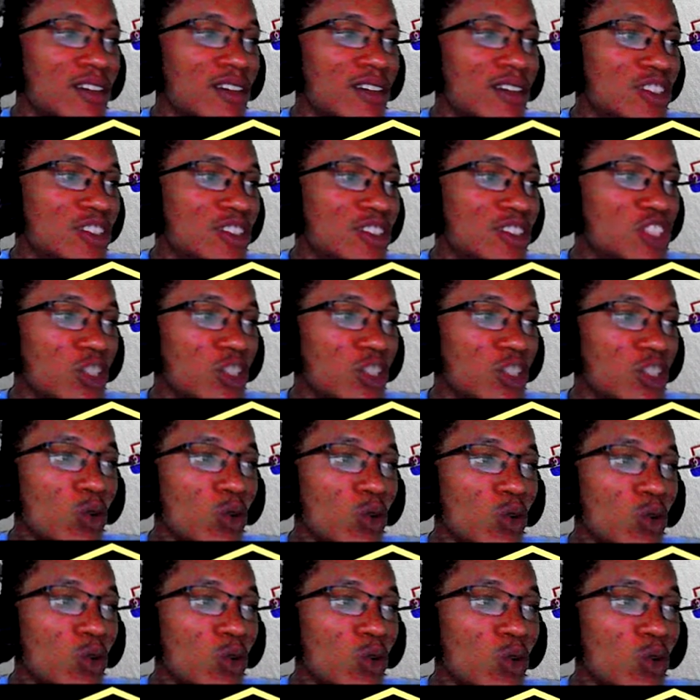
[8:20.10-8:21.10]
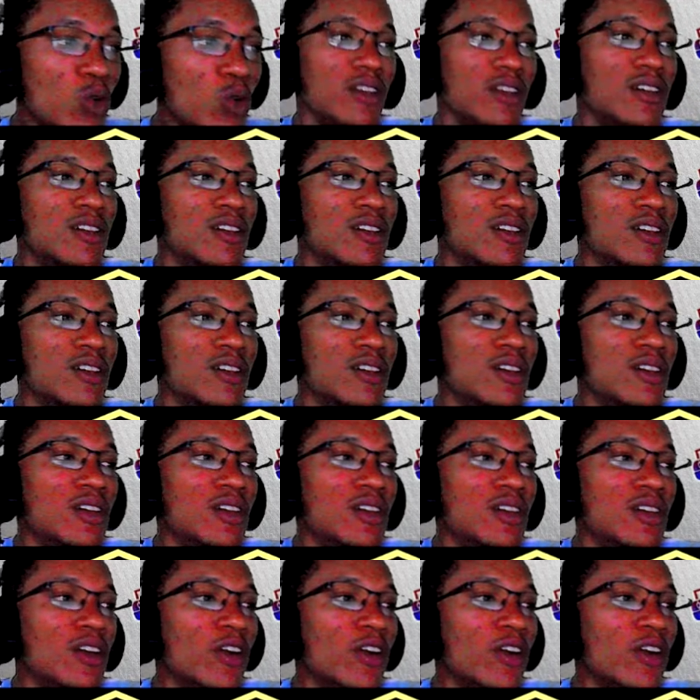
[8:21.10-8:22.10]
G-O-N,
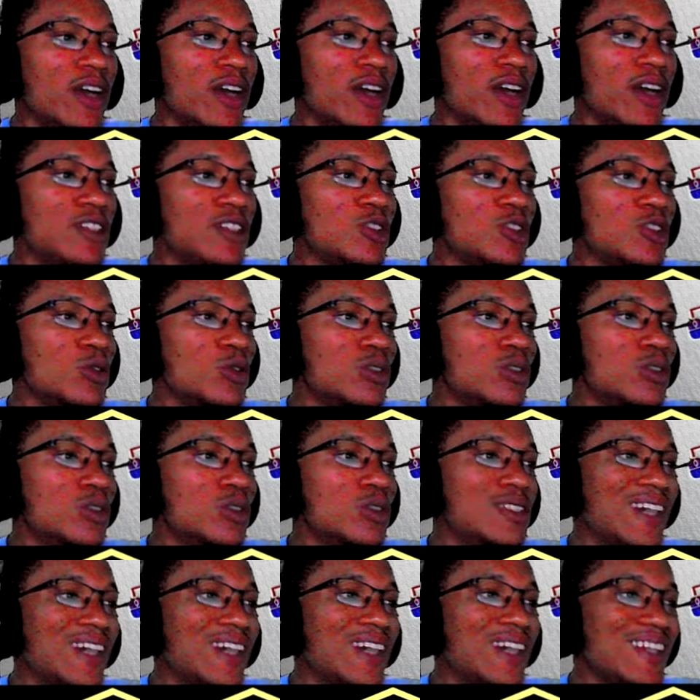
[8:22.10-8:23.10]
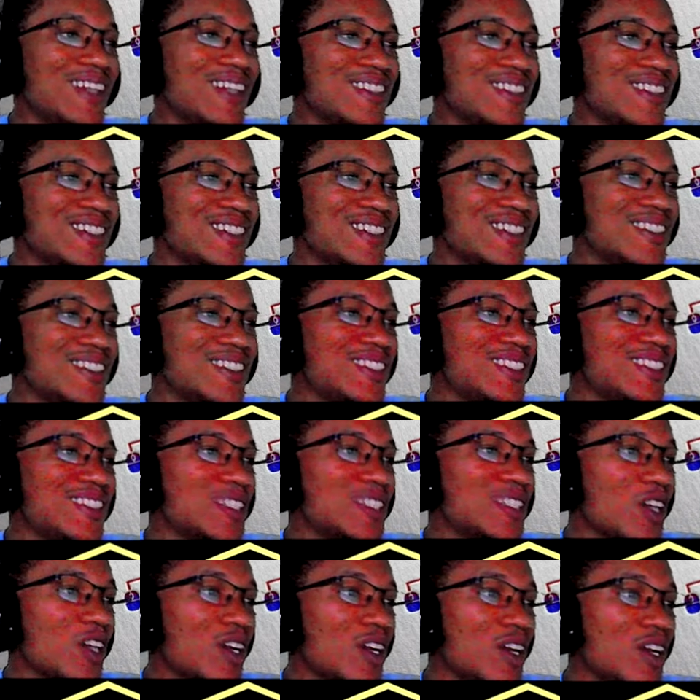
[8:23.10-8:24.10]
right? So that is
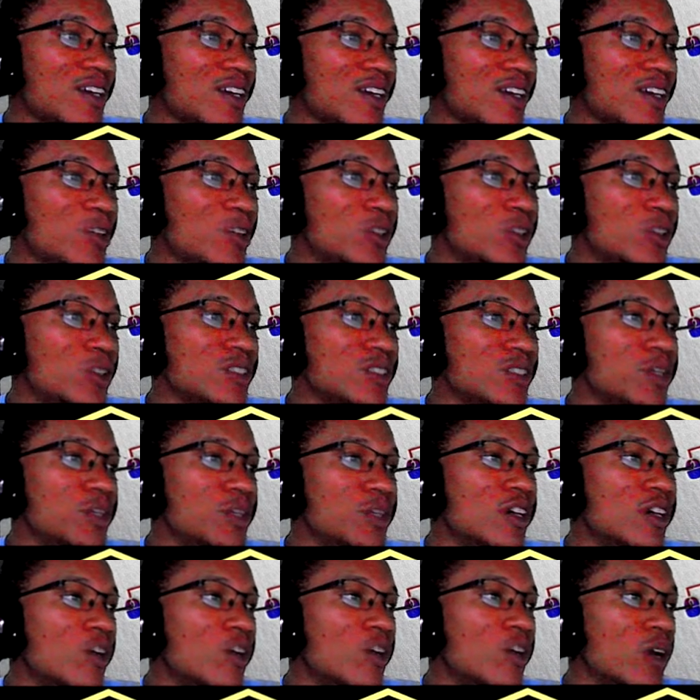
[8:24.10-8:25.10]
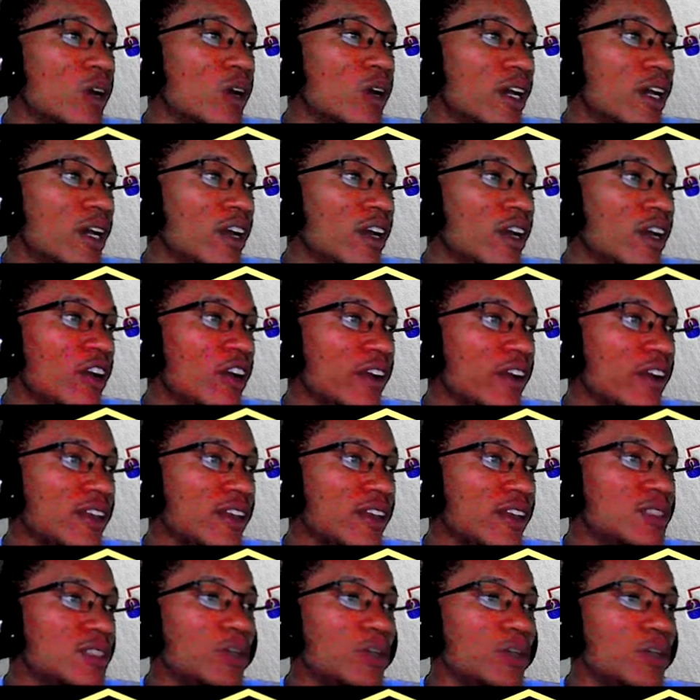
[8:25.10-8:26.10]
going to be our incorrectly
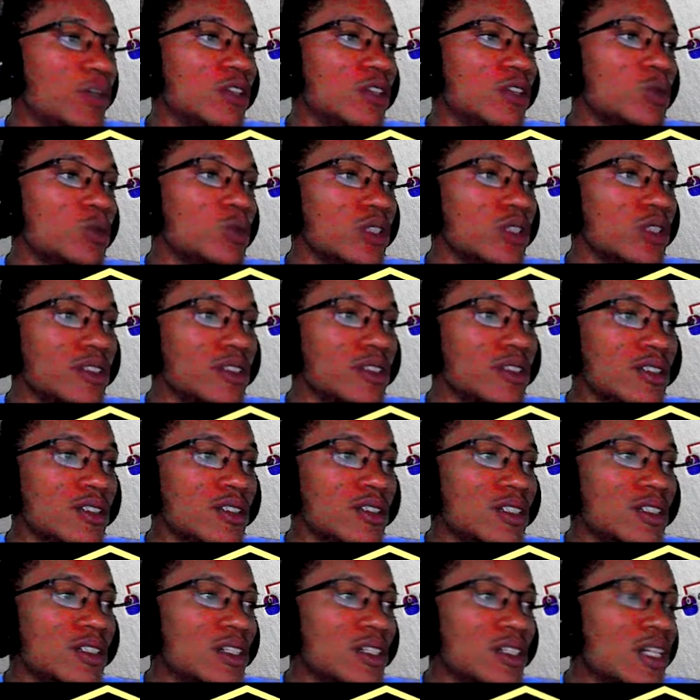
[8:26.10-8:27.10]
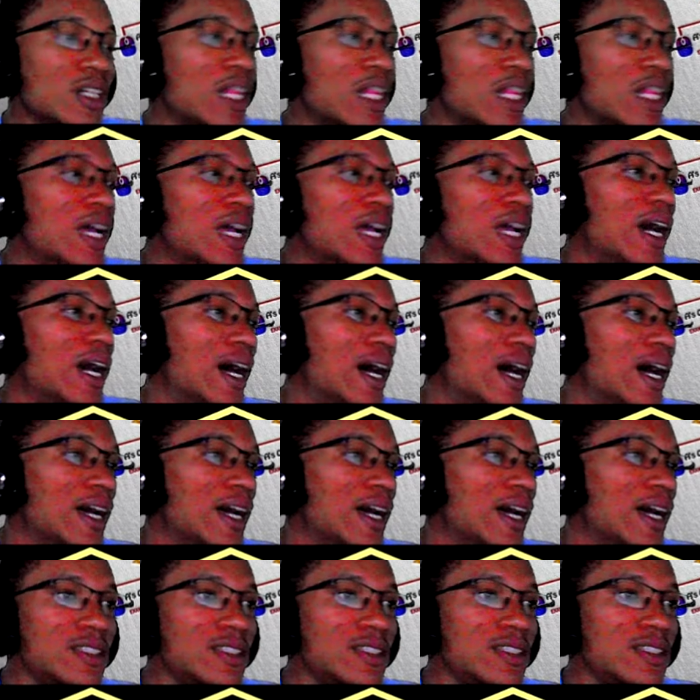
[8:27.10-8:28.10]
spelled word.
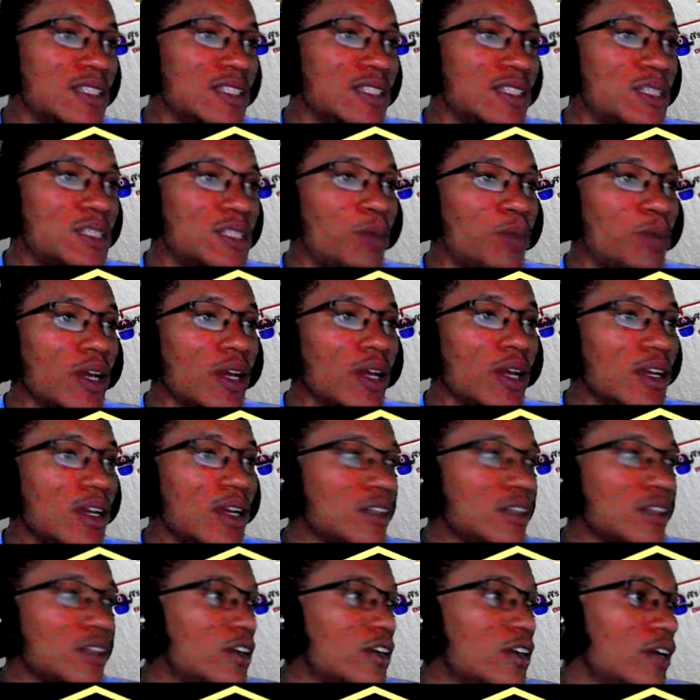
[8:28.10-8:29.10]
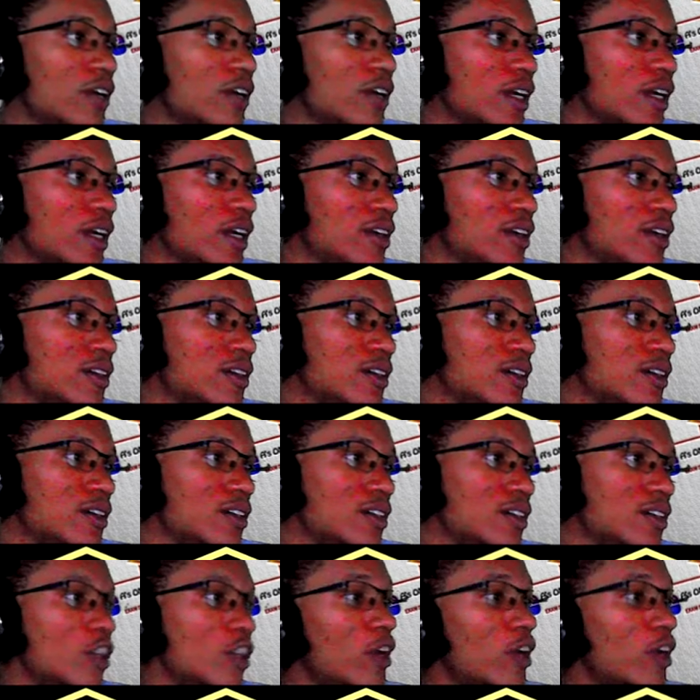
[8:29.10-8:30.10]
And to spell that
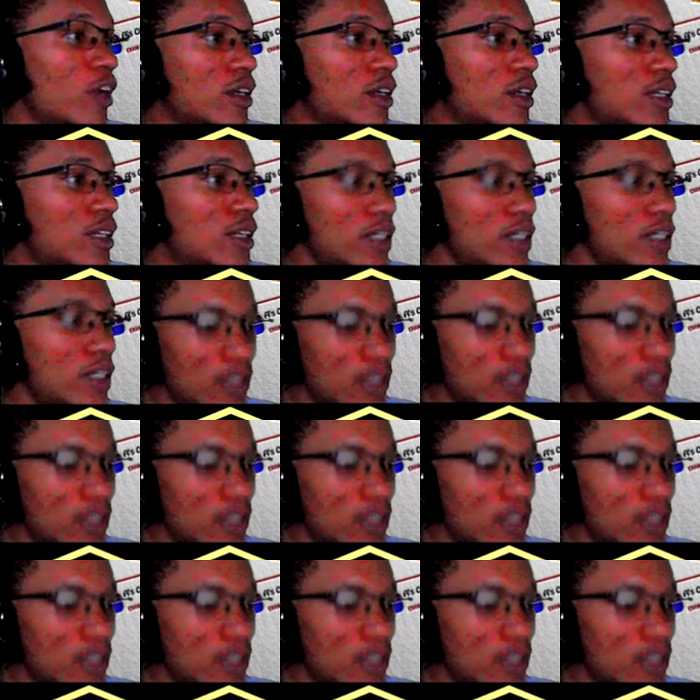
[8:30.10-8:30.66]
correctly,